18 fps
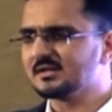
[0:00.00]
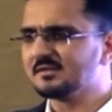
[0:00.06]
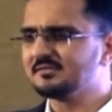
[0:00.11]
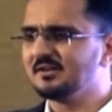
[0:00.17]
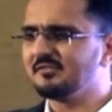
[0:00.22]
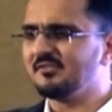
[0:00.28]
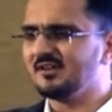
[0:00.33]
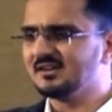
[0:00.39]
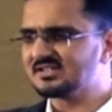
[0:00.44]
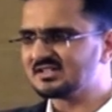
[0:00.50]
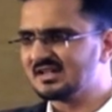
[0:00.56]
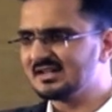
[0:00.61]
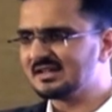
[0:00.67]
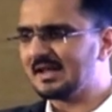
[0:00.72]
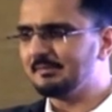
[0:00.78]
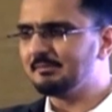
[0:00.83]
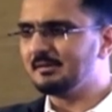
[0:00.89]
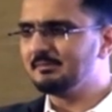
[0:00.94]
the
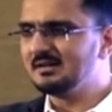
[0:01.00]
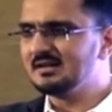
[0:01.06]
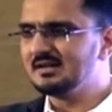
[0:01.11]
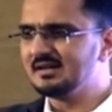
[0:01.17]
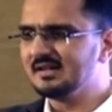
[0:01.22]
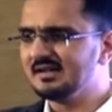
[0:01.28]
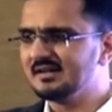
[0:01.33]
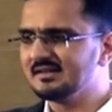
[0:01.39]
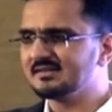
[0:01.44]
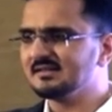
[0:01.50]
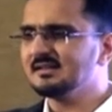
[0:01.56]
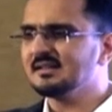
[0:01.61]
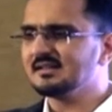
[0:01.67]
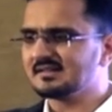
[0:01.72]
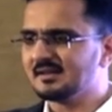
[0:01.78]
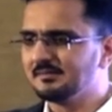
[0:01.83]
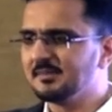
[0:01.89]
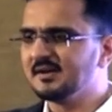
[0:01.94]
functional capabilities.
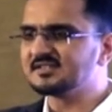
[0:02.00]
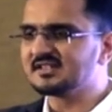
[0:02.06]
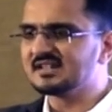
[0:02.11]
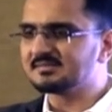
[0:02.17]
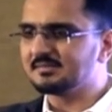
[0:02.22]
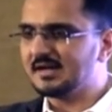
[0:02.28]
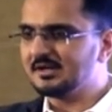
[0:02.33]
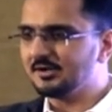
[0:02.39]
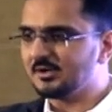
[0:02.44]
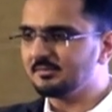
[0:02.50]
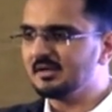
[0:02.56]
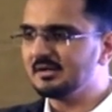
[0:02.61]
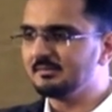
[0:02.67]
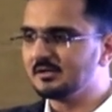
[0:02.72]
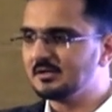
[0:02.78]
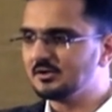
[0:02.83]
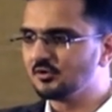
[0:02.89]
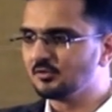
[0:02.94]
Some patients might not be
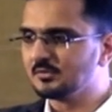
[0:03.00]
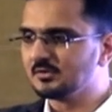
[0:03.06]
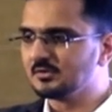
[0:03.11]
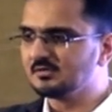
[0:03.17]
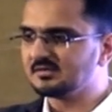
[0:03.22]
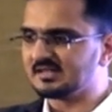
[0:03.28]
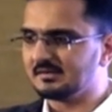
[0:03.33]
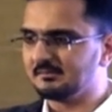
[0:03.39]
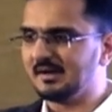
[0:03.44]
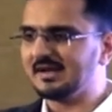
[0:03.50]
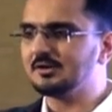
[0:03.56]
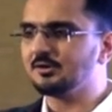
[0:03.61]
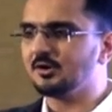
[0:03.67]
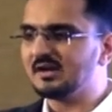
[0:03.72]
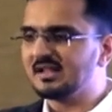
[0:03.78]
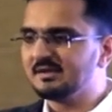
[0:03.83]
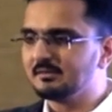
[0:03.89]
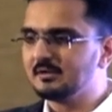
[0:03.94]
able to move, some might
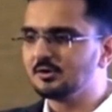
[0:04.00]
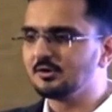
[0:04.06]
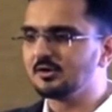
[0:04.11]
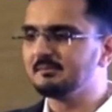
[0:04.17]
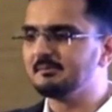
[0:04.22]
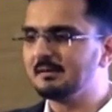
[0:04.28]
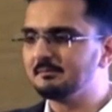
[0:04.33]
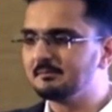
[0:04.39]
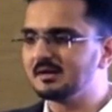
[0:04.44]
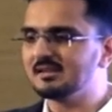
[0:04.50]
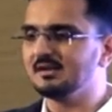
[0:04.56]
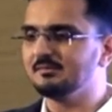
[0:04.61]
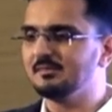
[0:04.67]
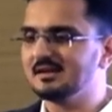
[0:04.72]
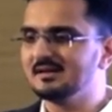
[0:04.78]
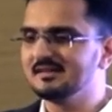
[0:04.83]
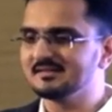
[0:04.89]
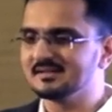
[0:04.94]
not be able to remember the
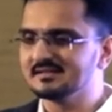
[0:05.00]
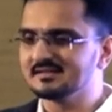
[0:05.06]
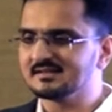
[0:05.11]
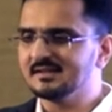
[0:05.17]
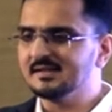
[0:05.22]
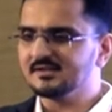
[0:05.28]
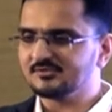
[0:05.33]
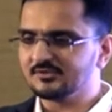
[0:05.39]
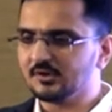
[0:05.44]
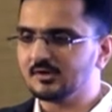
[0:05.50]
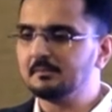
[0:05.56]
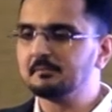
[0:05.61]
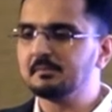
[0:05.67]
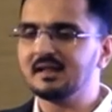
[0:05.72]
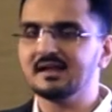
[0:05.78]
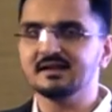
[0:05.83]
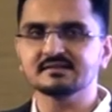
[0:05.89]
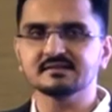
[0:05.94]
medicines. So
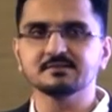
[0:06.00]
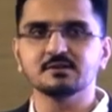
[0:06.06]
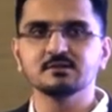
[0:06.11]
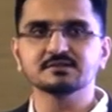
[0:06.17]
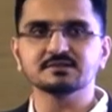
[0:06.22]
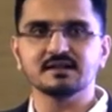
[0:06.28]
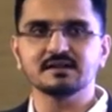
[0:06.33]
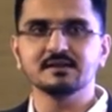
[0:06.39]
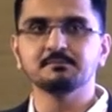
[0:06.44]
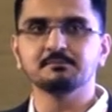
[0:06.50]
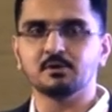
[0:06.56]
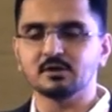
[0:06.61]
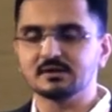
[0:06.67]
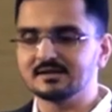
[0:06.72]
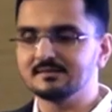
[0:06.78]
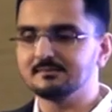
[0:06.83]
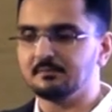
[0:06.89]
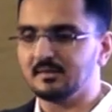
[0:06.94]
compliance is also an
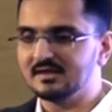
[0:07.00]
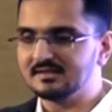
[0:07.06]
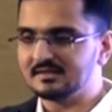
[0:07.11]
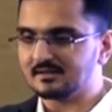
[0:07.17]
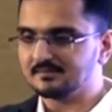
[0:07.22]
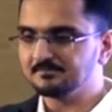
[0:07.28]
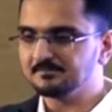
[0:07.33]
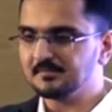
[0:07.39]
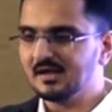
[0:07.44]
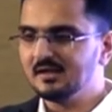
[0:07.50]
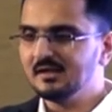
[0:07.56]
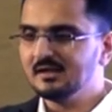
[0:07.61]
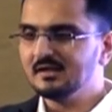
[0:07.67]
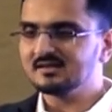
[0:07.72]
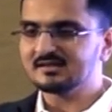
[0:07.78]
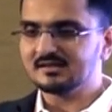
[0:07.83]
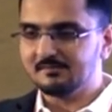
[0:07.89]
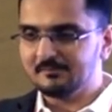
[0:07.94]
important part.
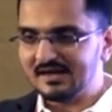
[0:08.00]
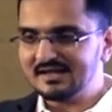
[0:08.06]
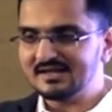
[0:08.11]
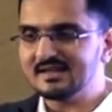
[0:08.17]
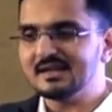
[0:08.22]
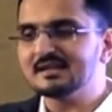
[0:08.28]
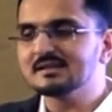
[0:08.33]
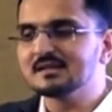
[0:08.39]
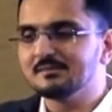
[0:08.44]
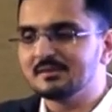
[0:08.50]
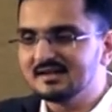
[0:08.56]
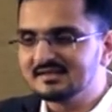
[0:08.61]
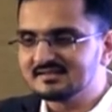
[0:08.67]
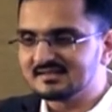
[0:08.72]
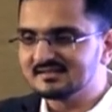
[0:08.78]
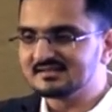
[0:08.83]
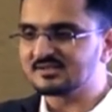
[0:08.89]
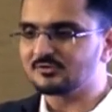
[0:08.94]
Some might take the
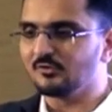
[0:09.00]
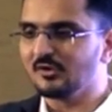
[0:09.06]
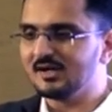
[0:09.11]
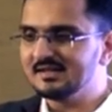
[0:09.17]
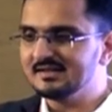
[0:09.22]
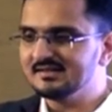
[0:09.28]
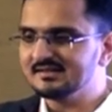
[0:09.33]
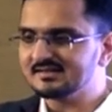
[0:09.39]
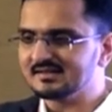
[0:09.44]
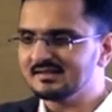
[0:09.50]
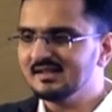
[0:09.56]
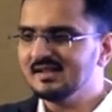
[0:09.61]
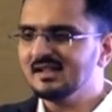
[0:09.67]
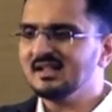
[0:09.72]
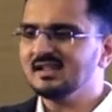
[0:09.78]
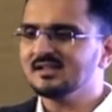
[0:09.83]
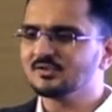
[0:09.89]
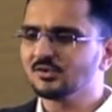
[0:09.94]
medicines twice.
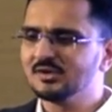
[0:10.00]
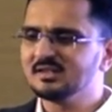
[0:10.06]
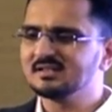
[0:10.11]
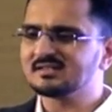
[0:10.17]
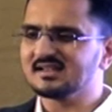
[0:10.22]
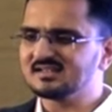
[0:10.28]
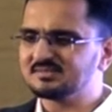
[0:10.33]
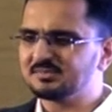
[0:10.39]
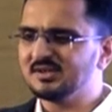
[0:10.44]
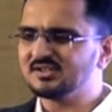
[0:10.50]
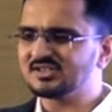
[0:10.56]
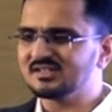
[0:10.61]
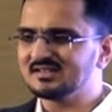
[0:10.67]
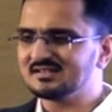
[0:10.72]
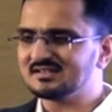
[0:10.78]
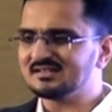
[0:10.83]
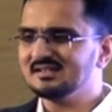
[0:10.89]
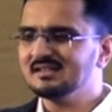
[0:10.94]
So in such
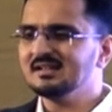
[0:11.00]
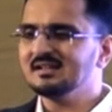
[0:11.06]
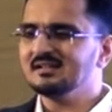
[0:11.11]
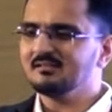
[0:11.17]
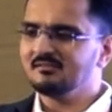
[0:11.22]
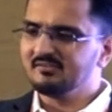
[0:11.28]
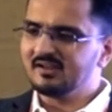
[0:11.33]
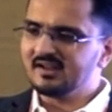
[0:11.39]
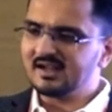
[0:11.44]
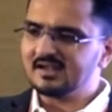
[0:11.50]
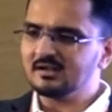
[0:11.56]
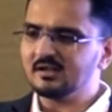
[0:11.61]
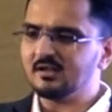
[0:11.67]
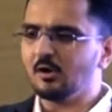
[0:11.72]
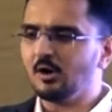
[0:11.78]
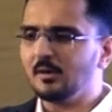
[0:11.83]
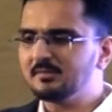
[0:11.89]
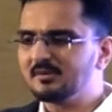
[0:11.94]
patients, we can
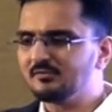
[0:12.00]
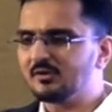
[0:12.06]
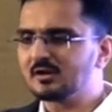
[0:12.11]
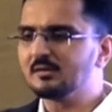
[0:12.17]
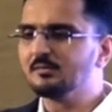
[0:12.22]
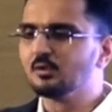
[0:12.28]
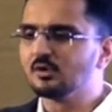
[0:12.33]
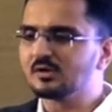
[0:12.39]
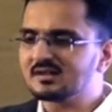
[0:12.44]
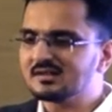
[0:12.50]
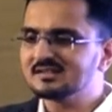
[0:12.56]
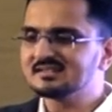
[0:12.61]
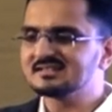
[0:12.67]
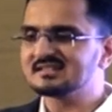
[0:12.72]
opt for a more